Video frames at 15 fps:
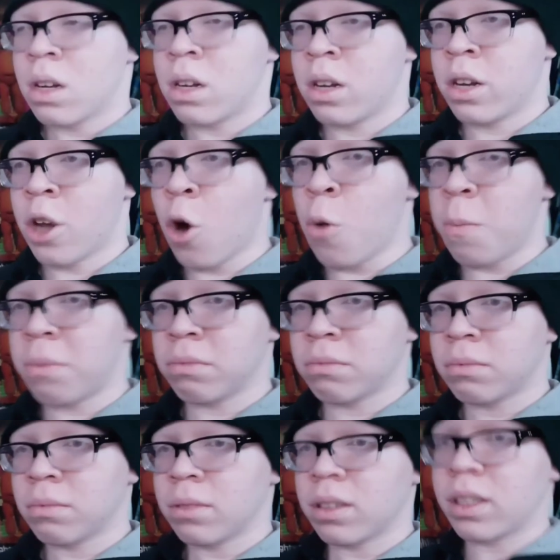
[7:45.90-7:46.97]
Nope.
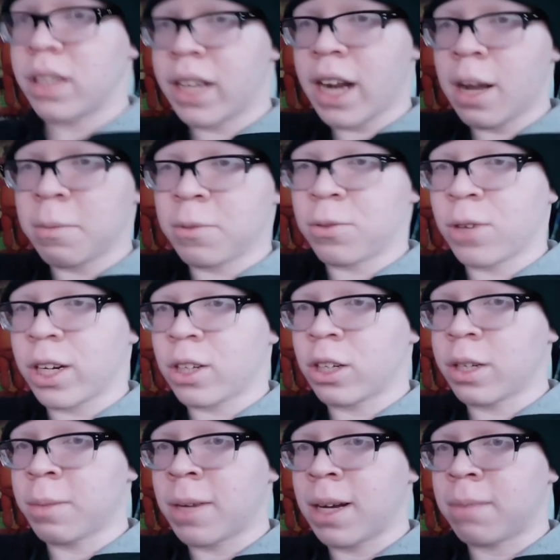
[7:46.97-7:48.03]
Get out before I
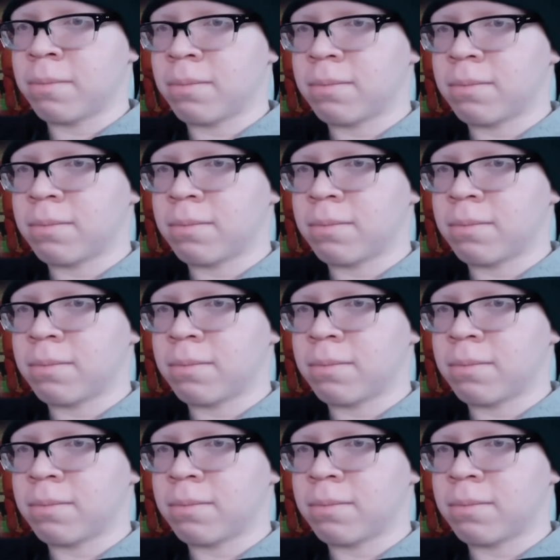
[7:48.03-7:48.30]
call your mom.